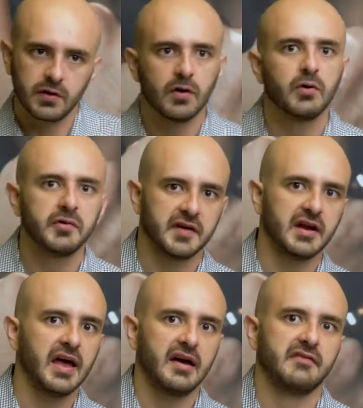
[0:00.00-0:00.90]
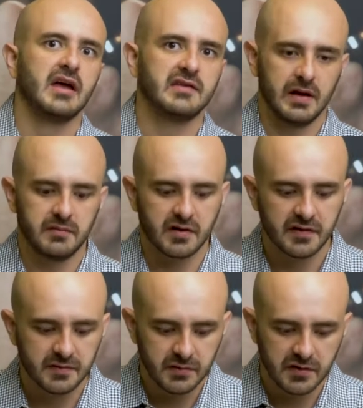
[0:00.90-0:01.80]
you're always gonna have that type of
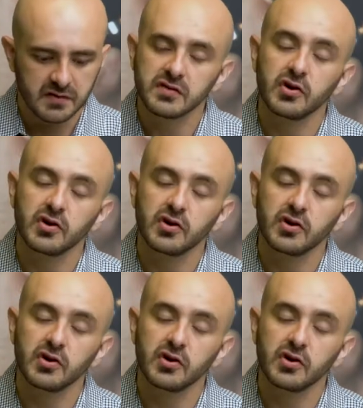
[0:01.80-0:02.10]
customer that's